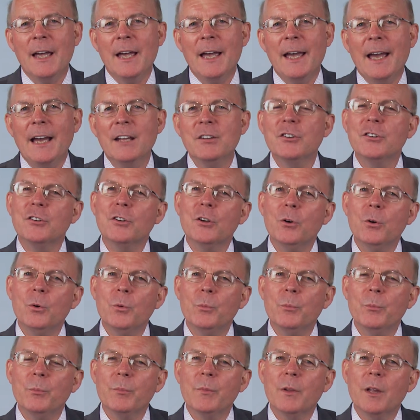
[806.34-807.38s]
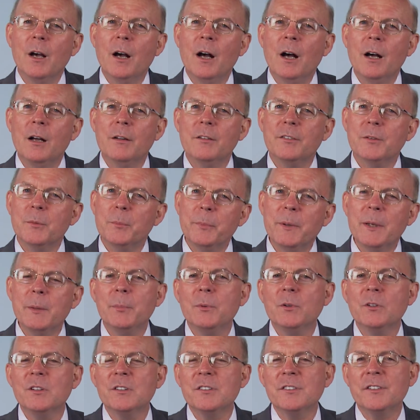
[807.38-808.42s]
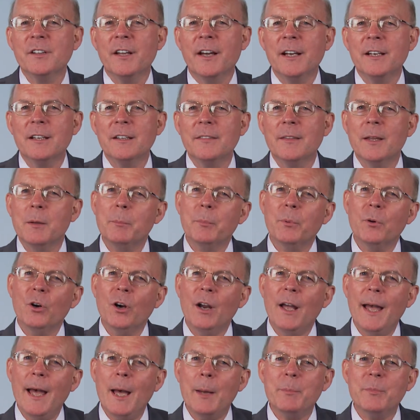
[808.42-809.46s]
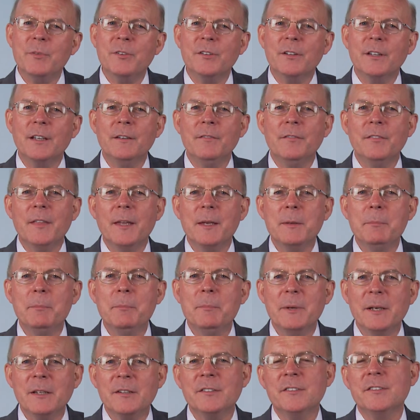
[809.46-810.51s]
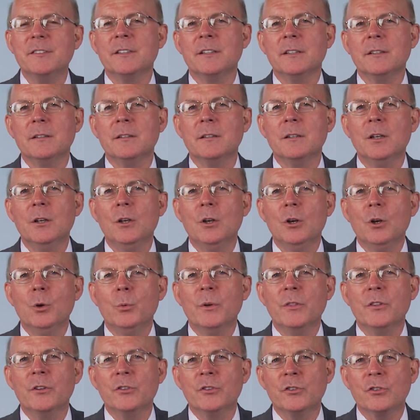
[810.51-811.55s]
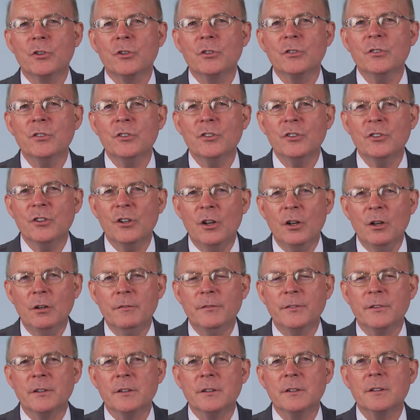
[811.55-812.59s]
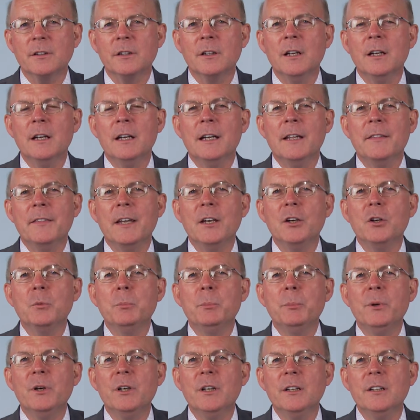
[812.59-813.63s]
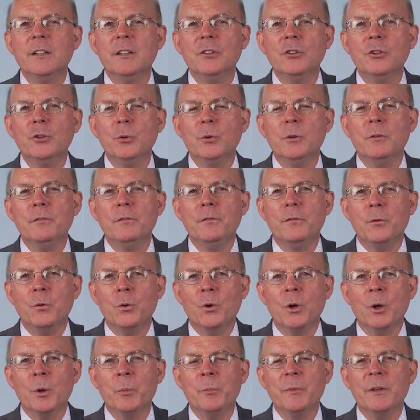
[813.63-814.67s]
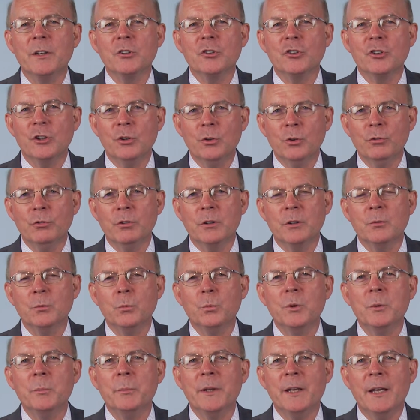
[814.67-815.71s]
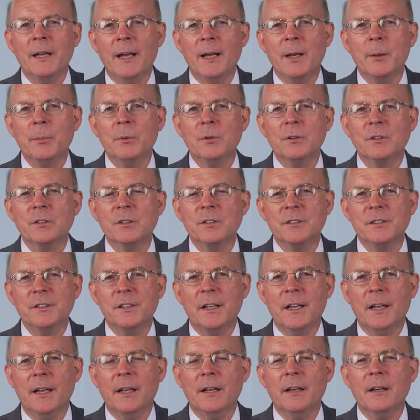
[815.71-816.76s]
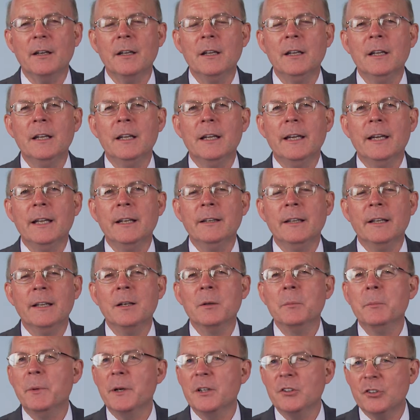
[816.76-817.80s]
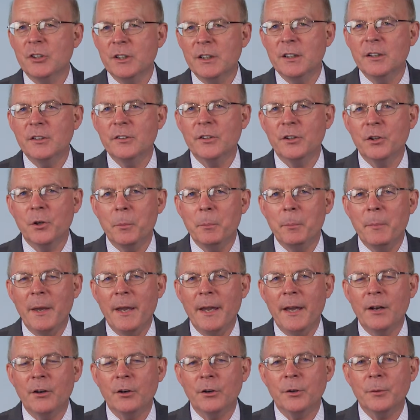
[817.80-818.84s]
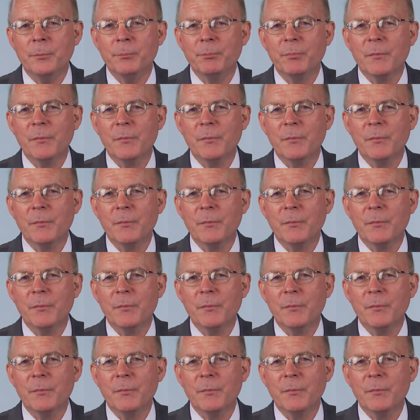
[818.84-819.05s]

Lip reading: And so some people decided that perhaps if they mixed it with a certain solvent, they could put it into a form that children would be able to take in a much easier manner.